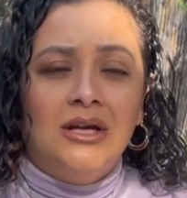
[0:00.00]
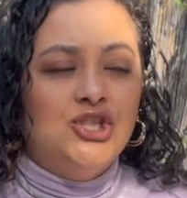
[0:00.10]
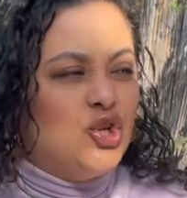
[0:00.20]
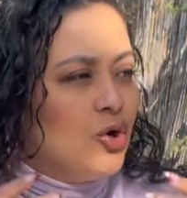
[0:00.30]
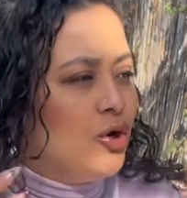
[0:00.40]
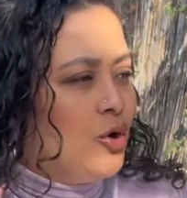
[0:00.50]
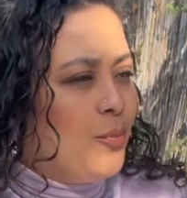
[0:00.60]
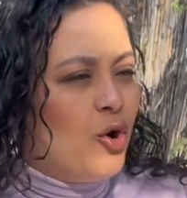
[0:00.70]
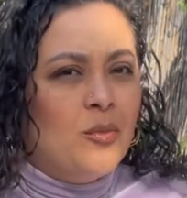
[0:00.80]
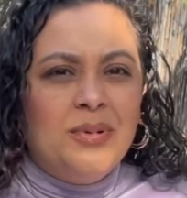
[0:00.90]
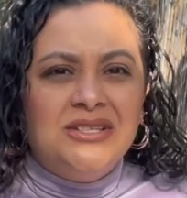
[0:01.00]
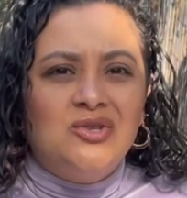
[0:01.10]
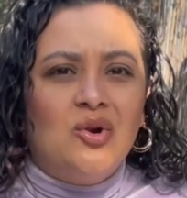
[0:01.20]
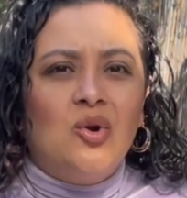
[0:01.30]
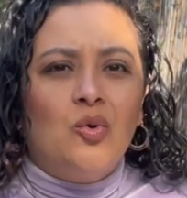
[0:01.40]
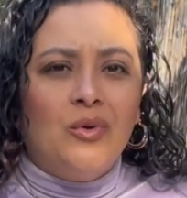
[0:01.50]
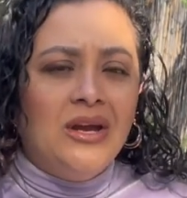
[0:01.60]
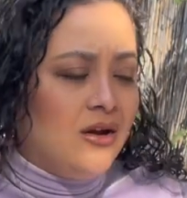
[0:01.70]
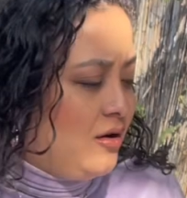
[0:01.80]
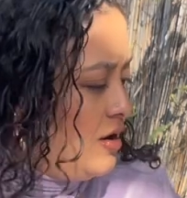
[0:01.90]
It's your purpose, your
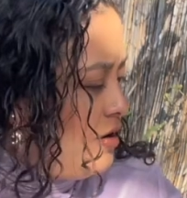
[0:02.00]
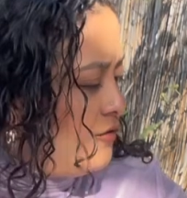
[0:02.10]
career.